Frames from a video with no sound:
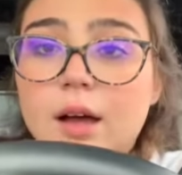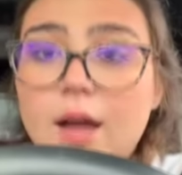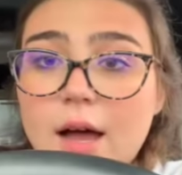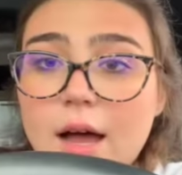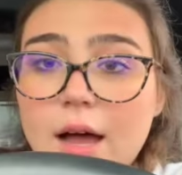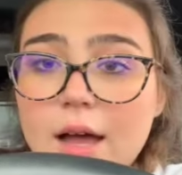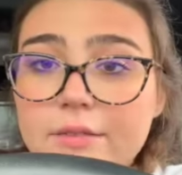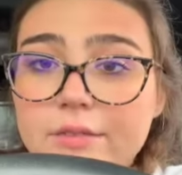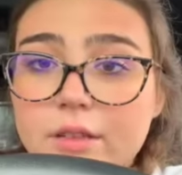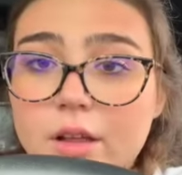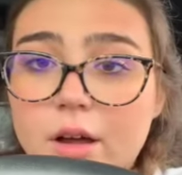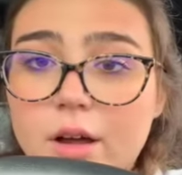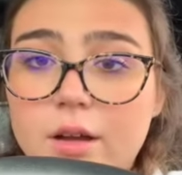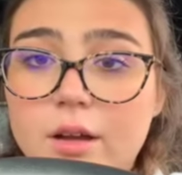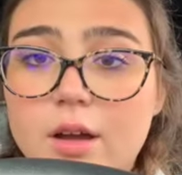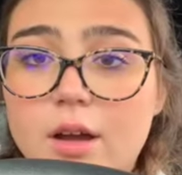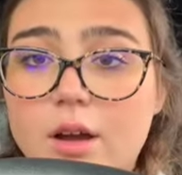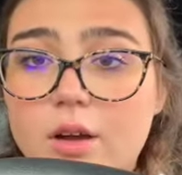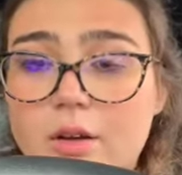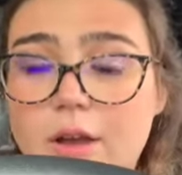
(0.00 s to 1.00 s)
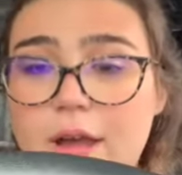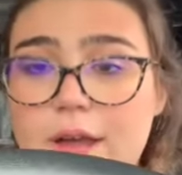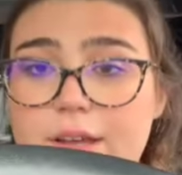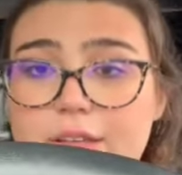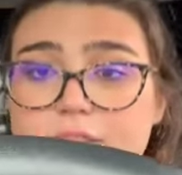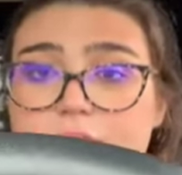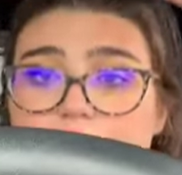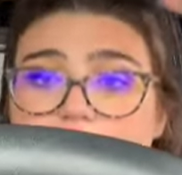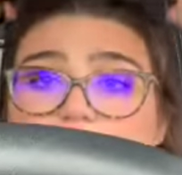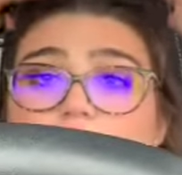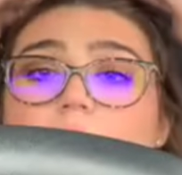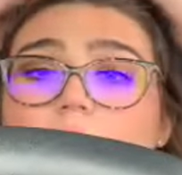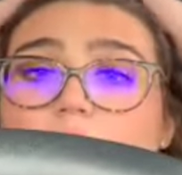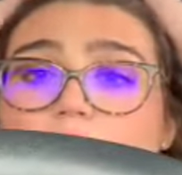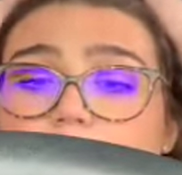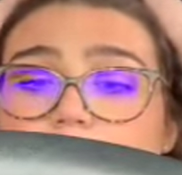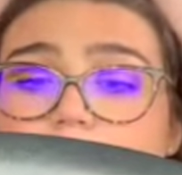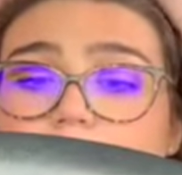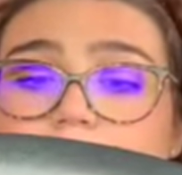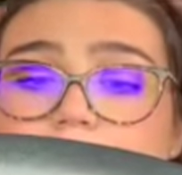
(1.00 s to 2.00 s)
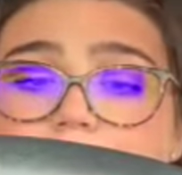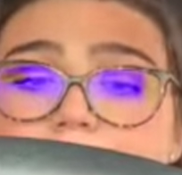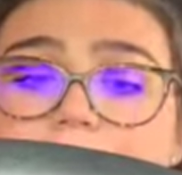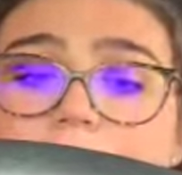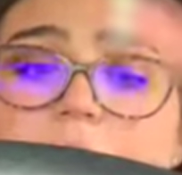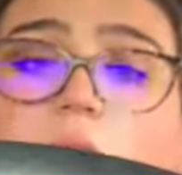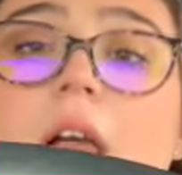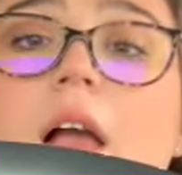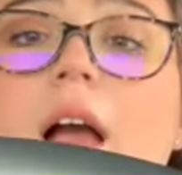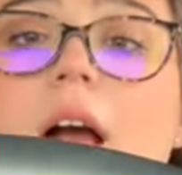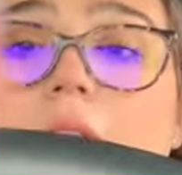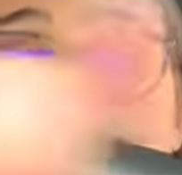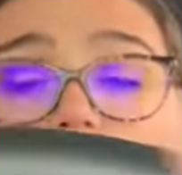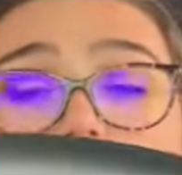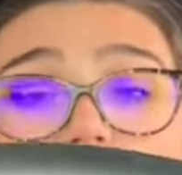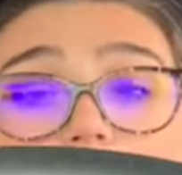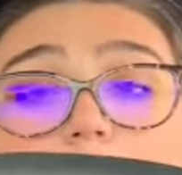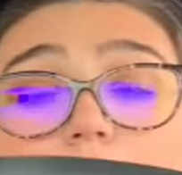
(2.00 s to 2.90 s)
Hi, vlog. Okay, so I